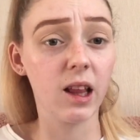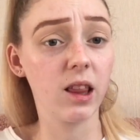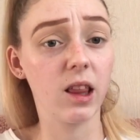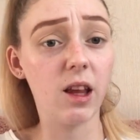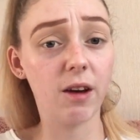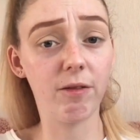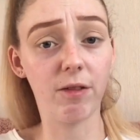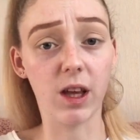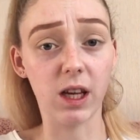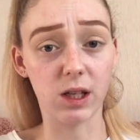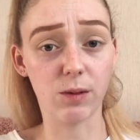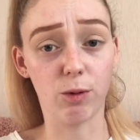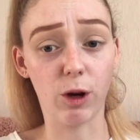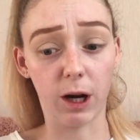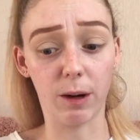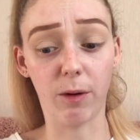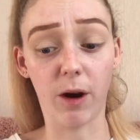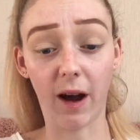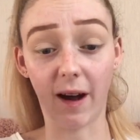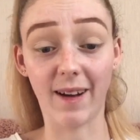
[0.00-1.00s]
love this
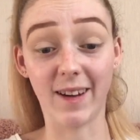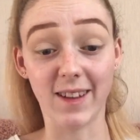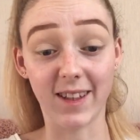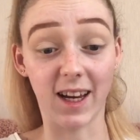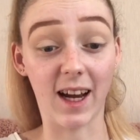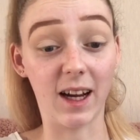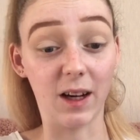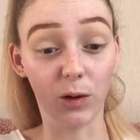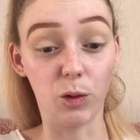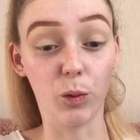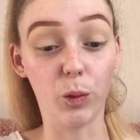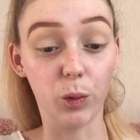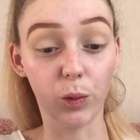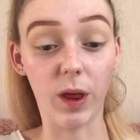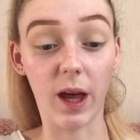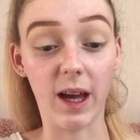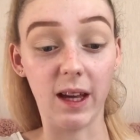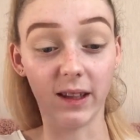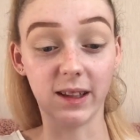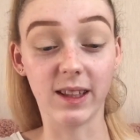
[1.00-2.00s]
primer and I know
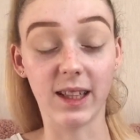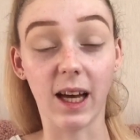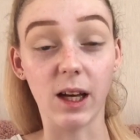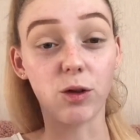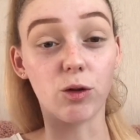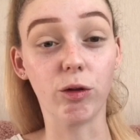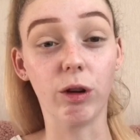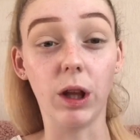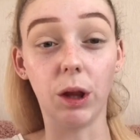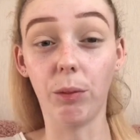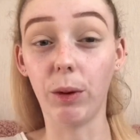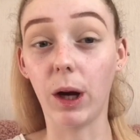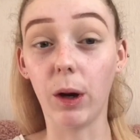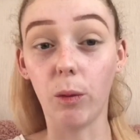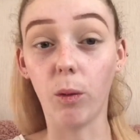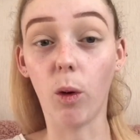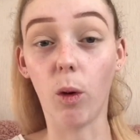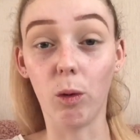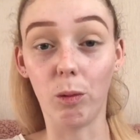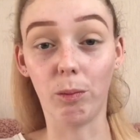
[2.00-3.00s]
that it sits really
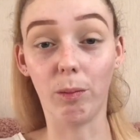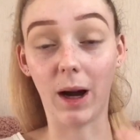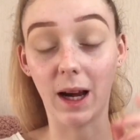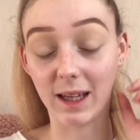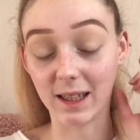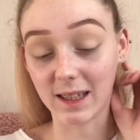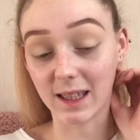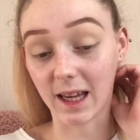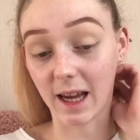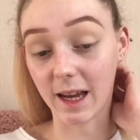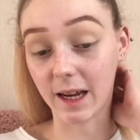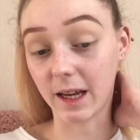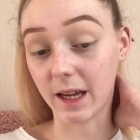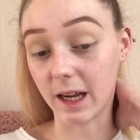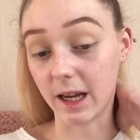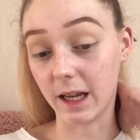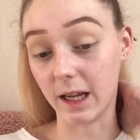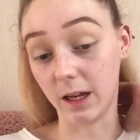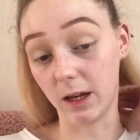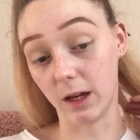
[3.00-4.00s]
well on my skin,
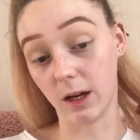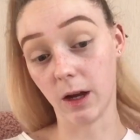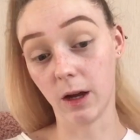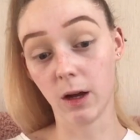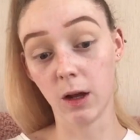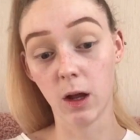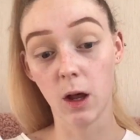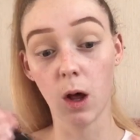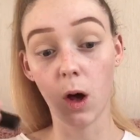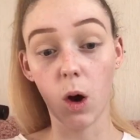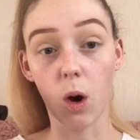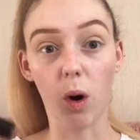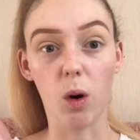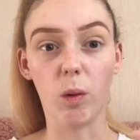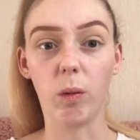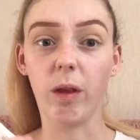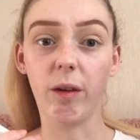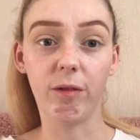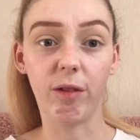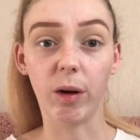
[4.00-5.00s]
and
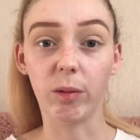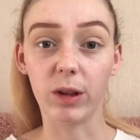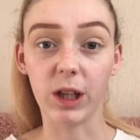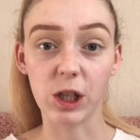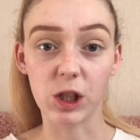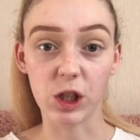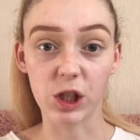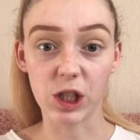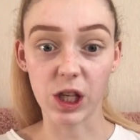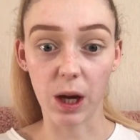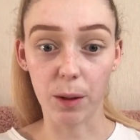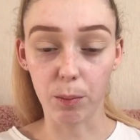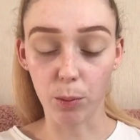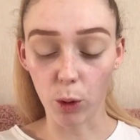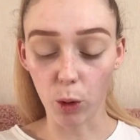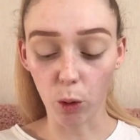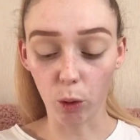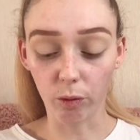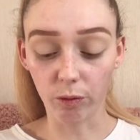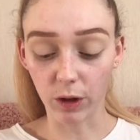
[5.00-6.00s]
all the foundations that I
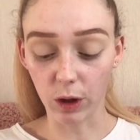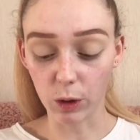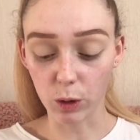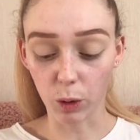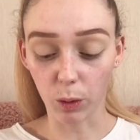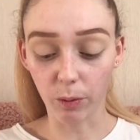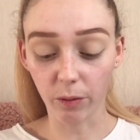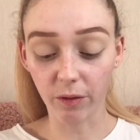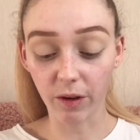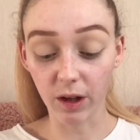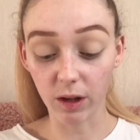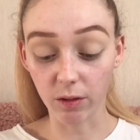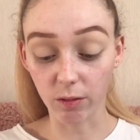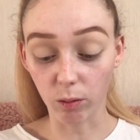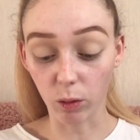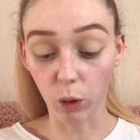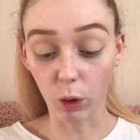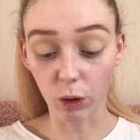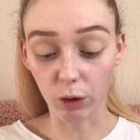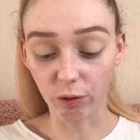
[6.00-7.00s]
put over the top of it
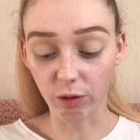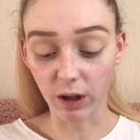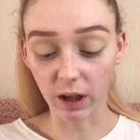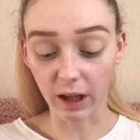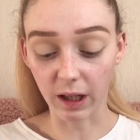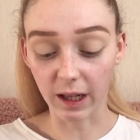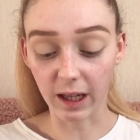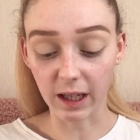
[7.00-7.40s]
look really